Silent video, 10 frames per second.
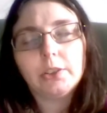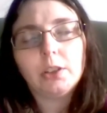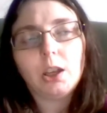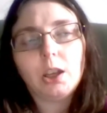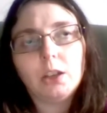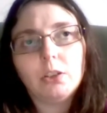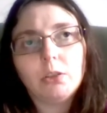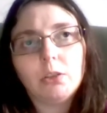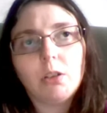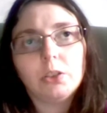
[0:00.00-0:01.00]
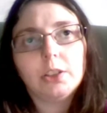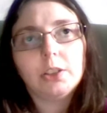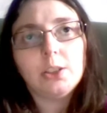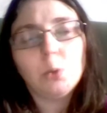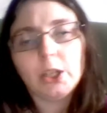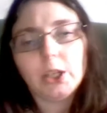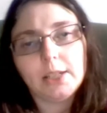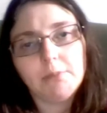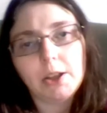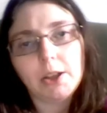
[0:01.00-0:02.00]
and honestly you weren't getting
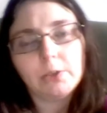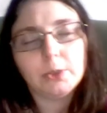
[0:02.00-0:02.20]
much for it.